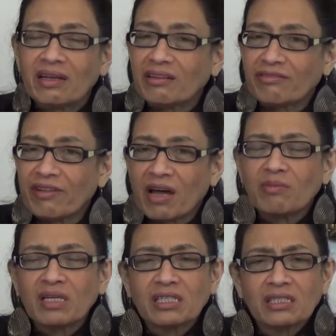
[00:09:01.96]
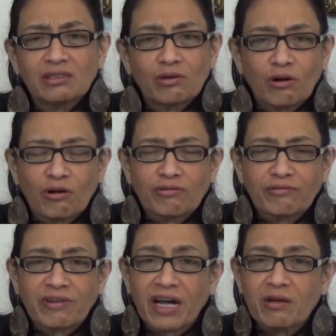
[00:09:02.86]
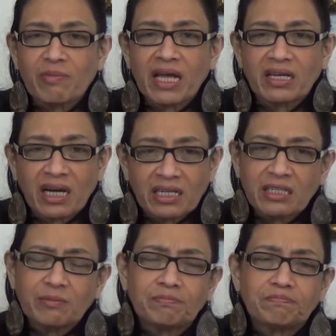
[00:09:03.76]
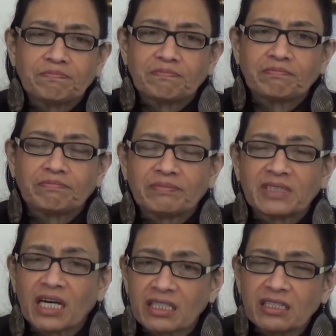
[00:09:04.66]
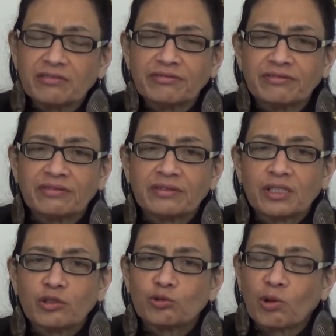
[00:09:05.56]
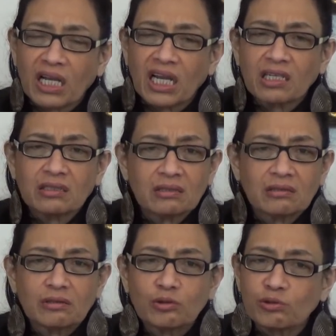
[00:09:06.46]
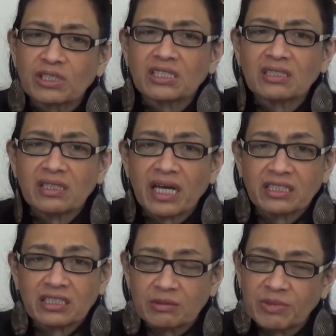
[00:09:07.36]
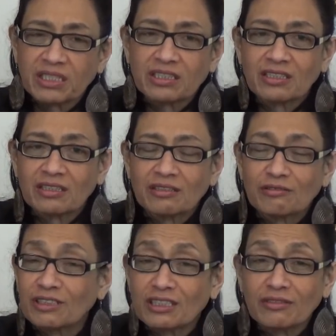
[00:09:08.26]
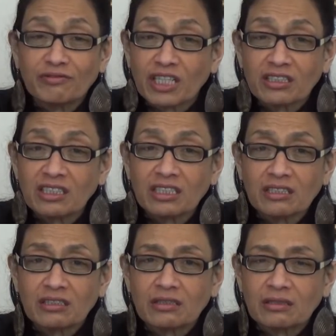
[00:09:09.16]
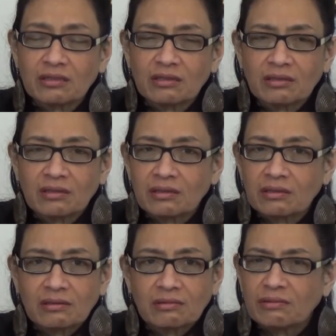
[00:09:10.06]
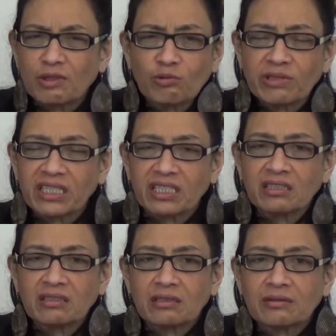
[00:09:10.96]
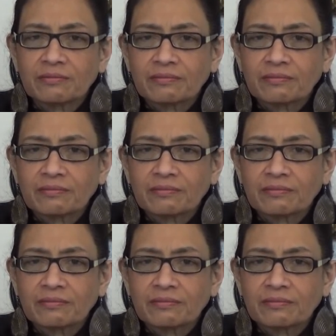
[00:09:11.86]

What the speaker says: Did the families of Fireman Adib, Thaqif, Tualang, Coogan, and Smith receive justice? No, they didn't.